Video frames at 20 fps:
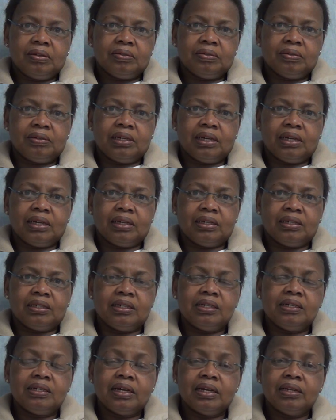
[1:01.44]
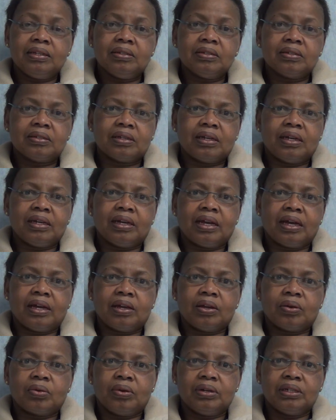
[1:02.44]
the details and
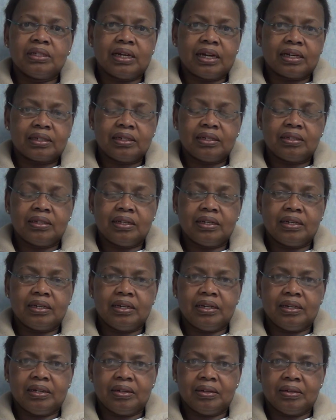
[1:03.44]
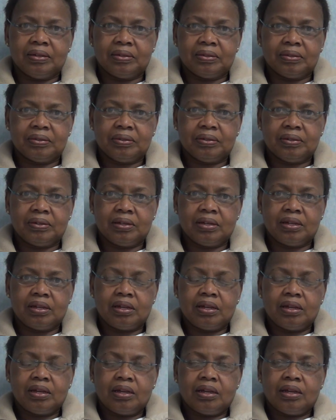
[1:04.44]
I contacted the clinic.
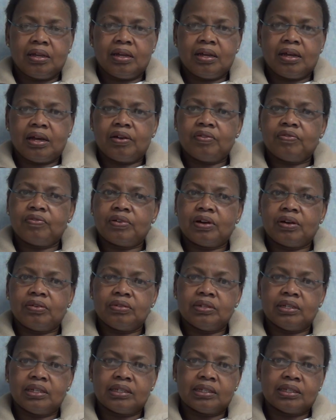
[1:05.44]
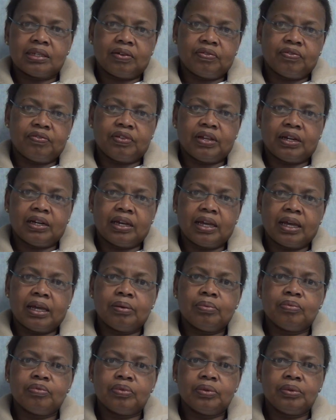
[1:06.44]
I found the staff very
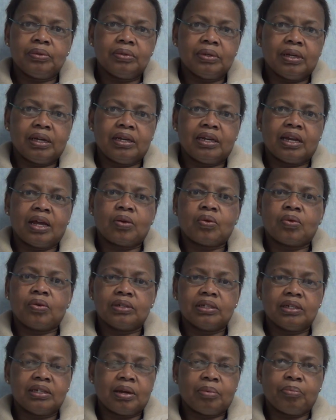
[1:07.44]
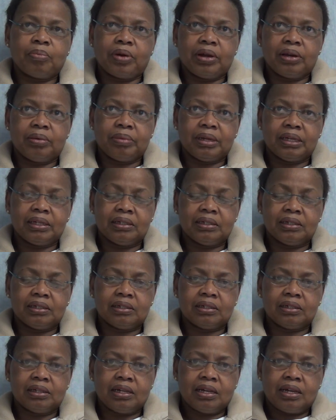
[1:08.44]
helpful and I got an appointment.
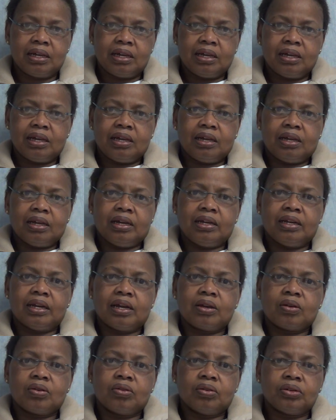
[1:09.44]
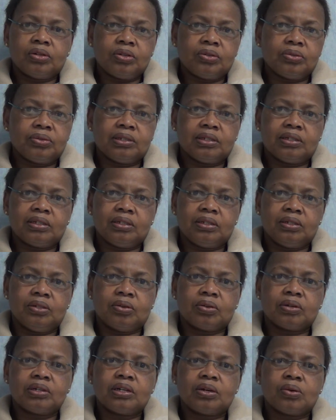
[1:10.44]
And I got to see
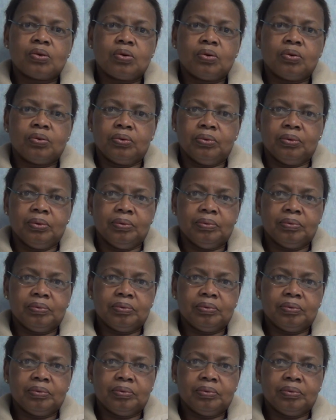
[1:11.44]
Dr. O,